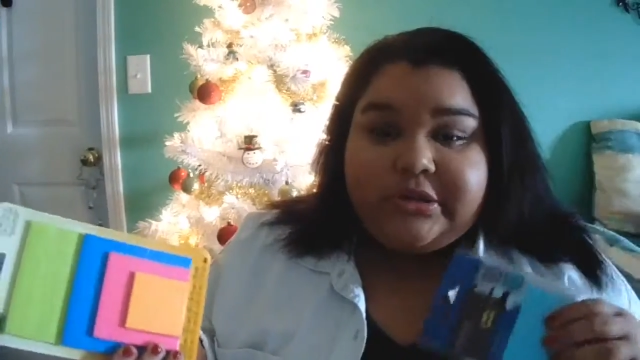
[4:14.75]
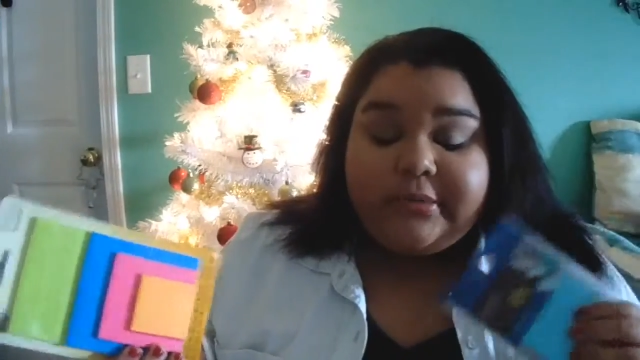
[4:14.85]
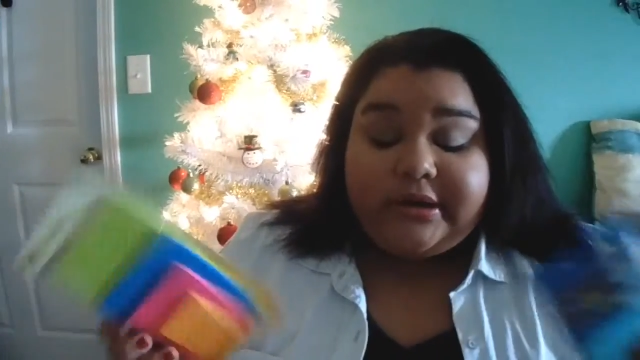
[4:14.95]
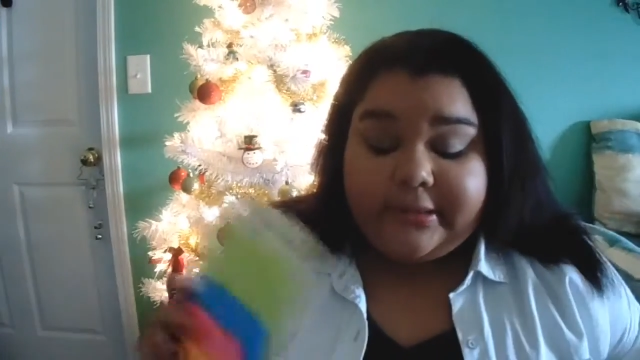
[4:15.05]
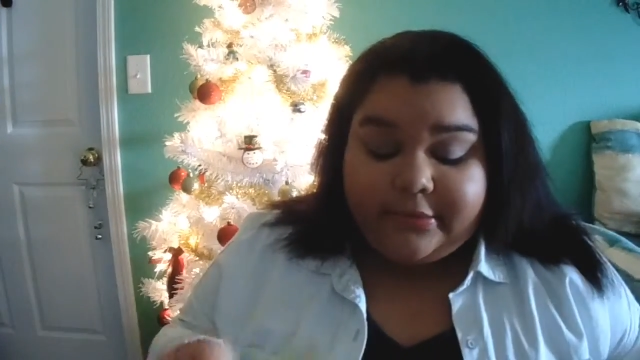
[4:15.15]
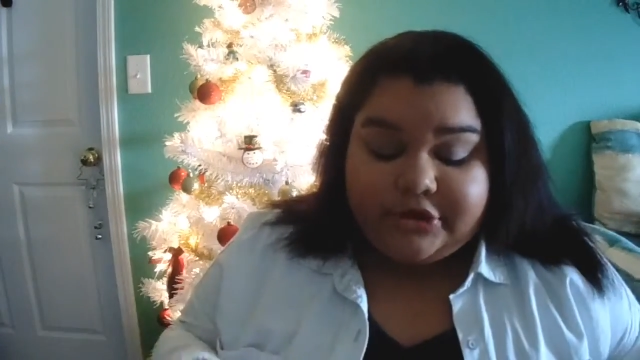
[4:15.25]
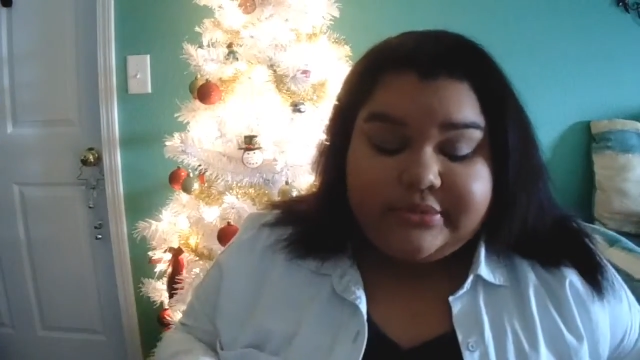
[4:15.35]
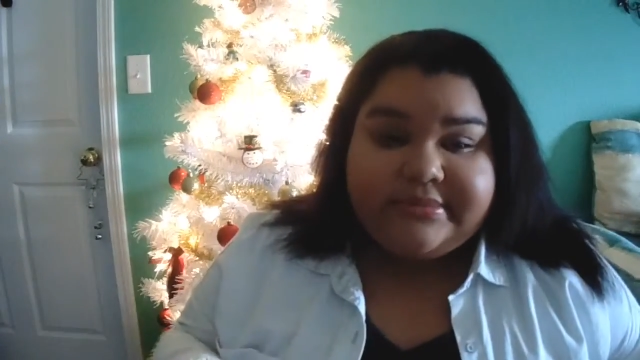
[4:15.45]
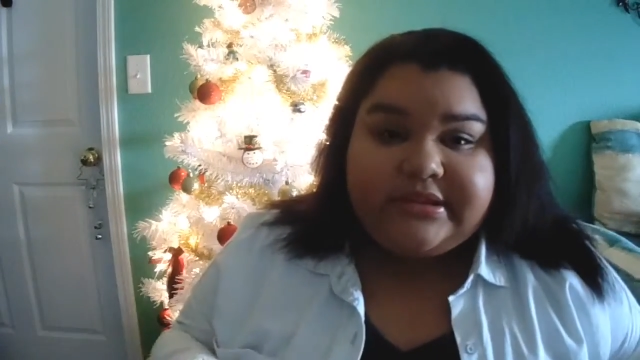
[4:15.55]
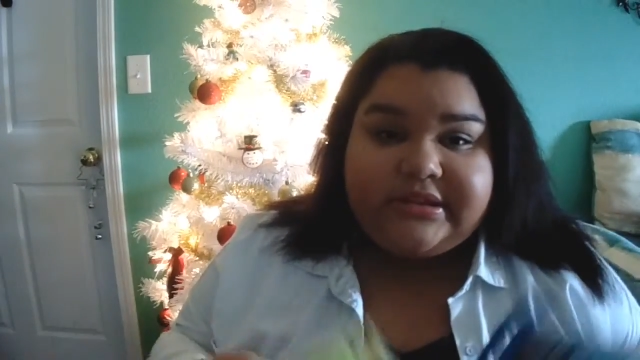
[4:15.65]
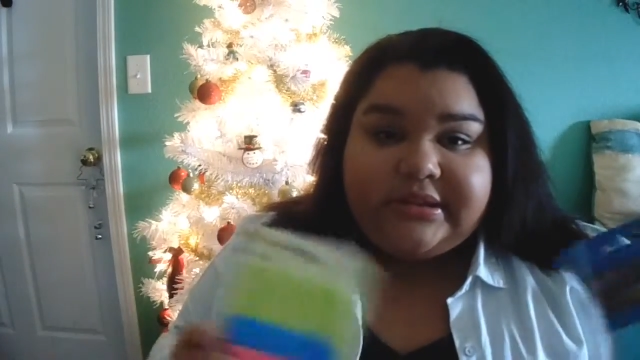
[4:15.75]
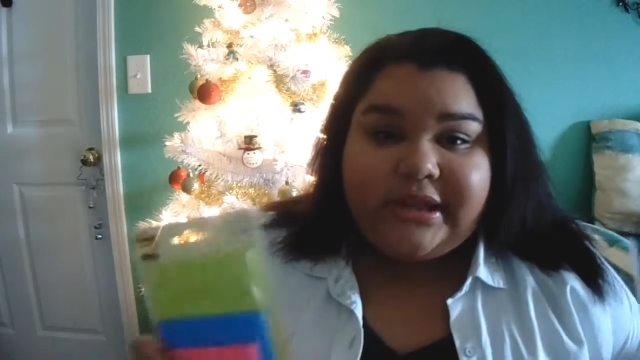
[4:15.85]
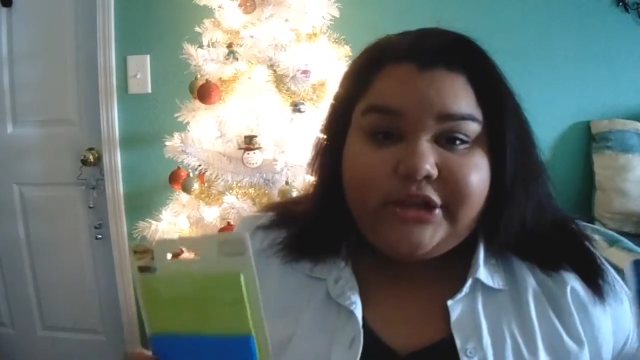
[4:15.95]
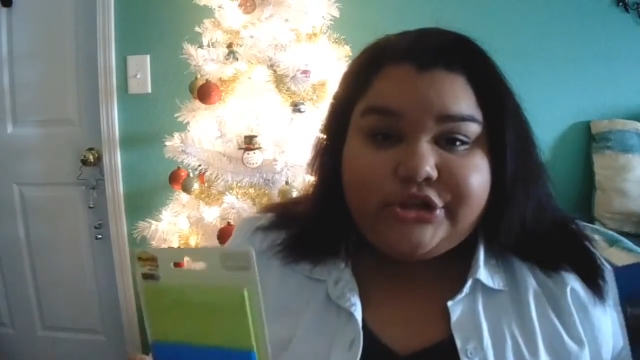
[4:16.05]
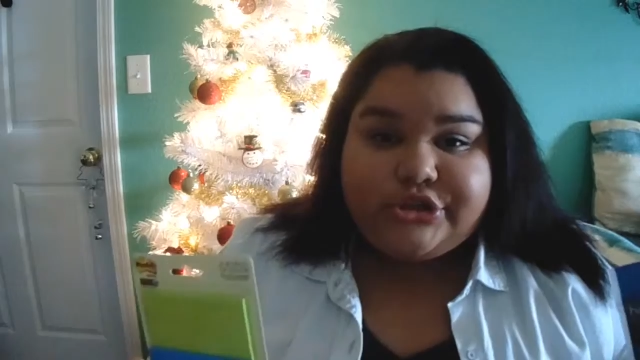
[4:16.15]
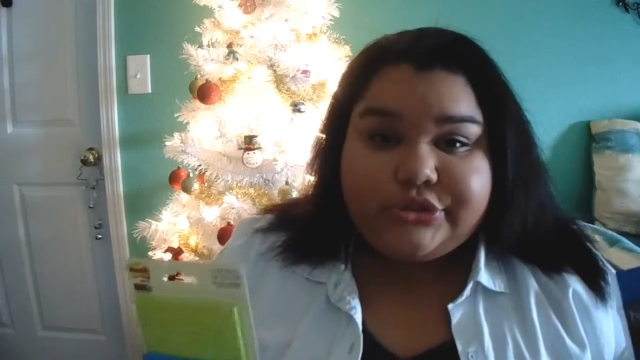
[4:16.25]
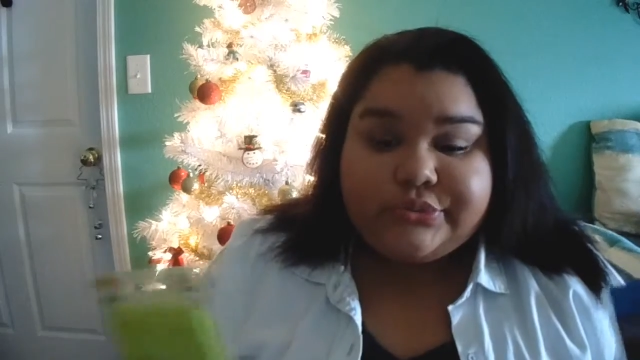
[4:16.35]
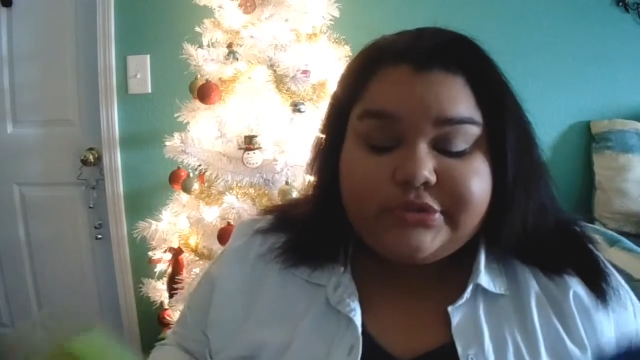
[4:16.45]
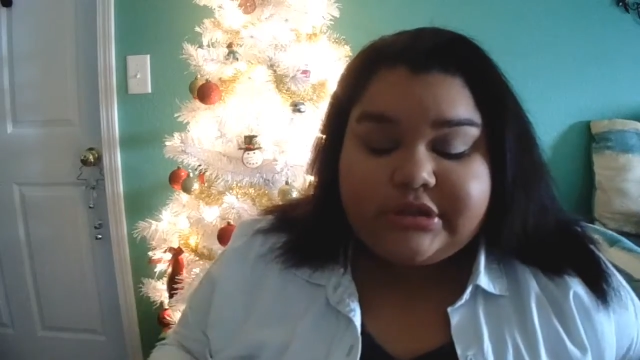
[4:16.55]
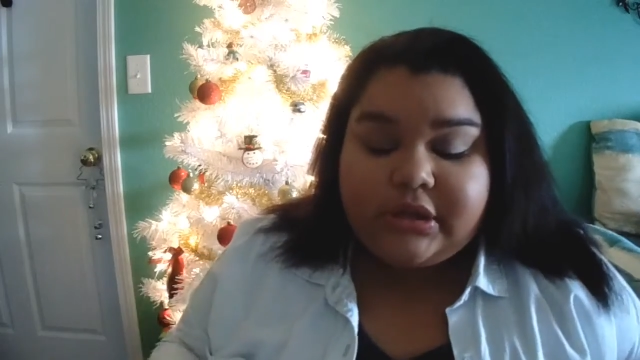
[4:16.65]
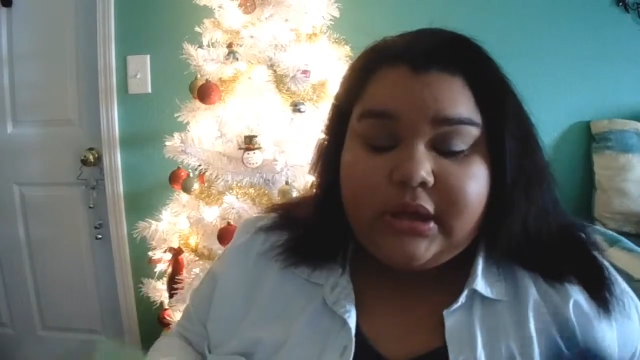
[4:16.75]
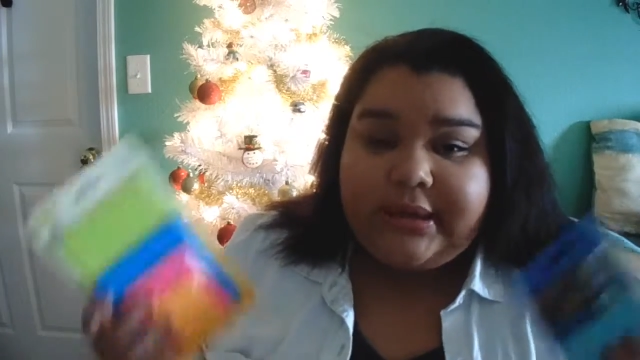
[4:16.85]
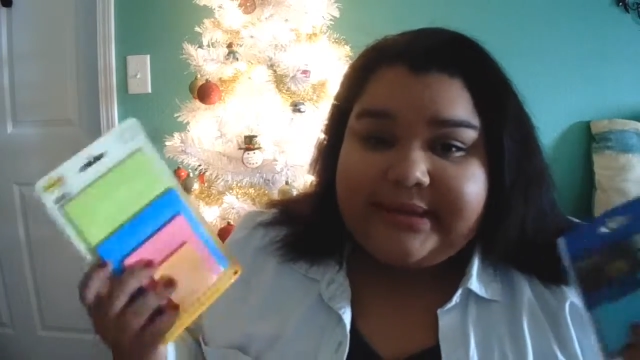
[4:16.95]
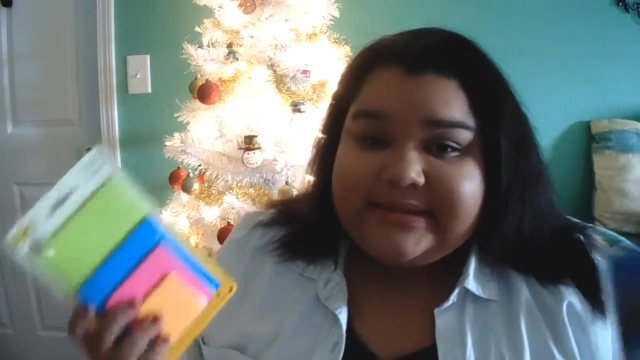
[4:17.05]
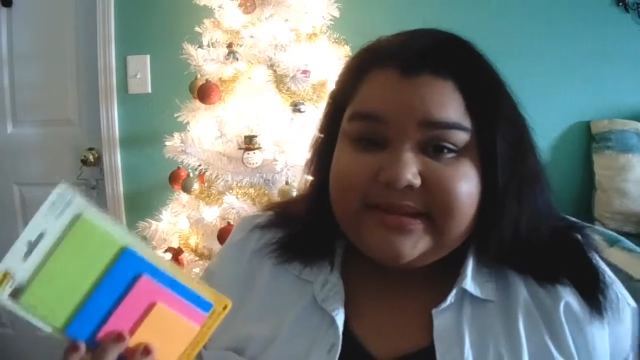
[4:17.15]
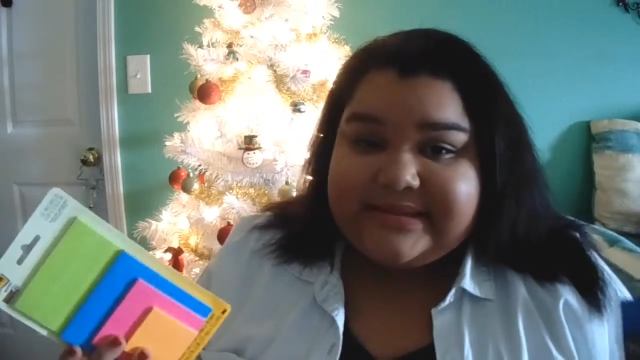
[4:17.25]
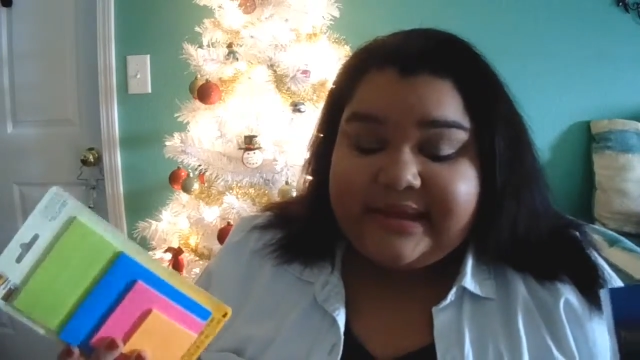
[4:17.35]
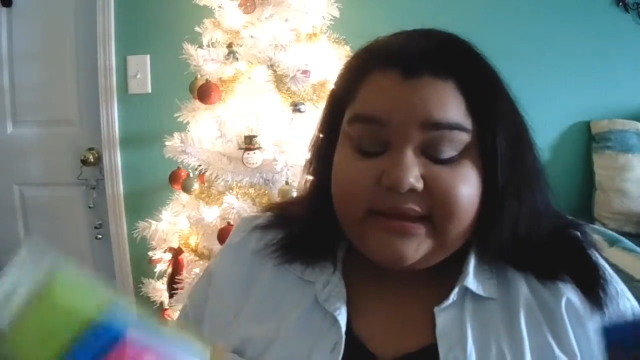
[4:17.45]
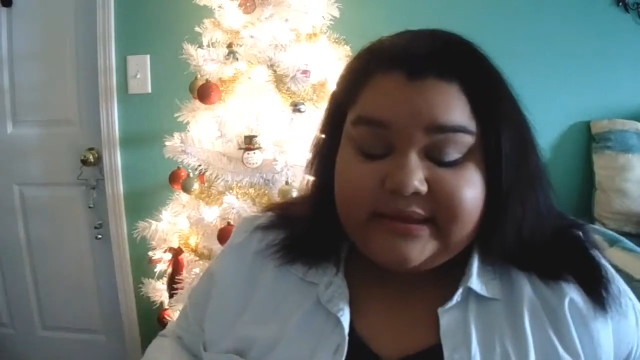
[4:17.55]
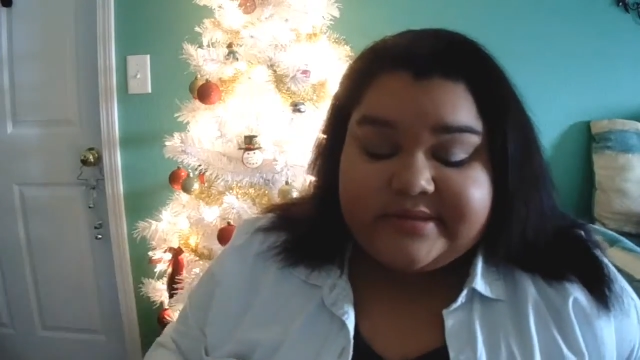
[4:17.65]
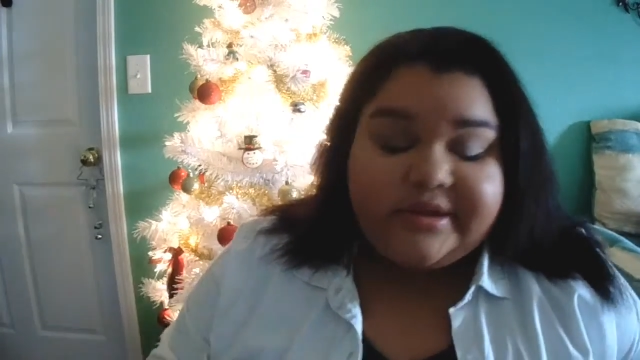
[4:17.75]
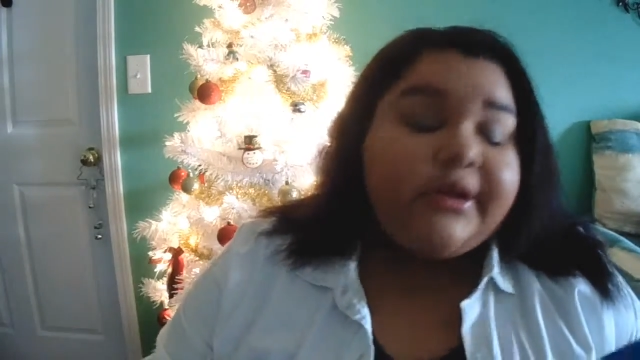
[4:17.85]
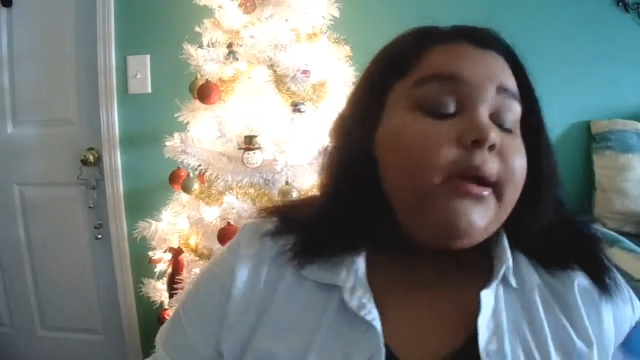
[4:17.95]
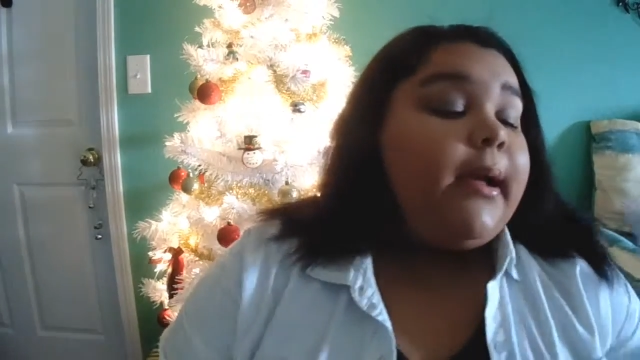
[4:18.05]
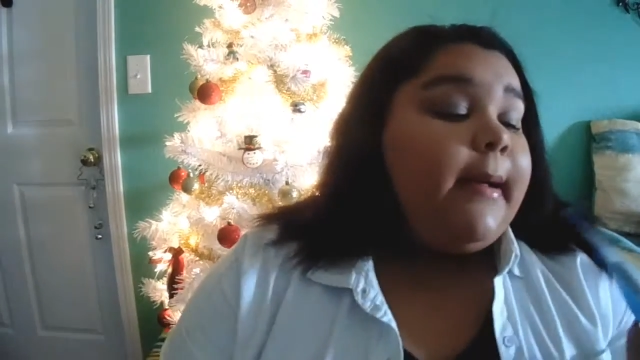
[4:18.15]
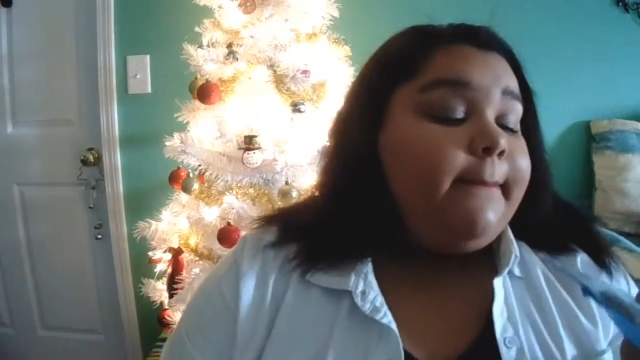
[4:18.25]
are going to win. And I'm going to do everything in like twos because that's kind of easier.